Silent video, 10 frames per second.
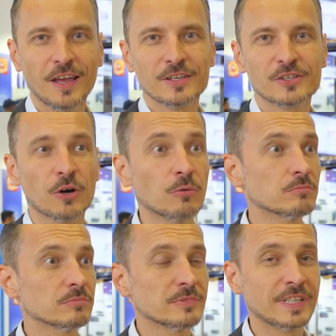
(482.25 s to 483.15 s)
So
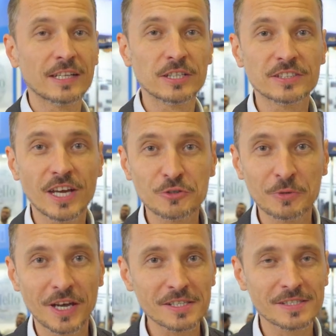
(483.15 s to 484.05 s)
get in touch
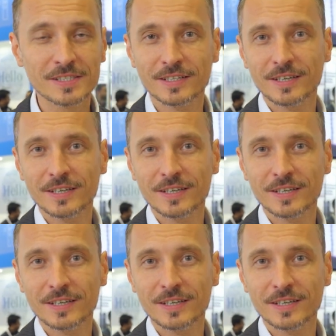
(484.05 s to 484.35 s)
with us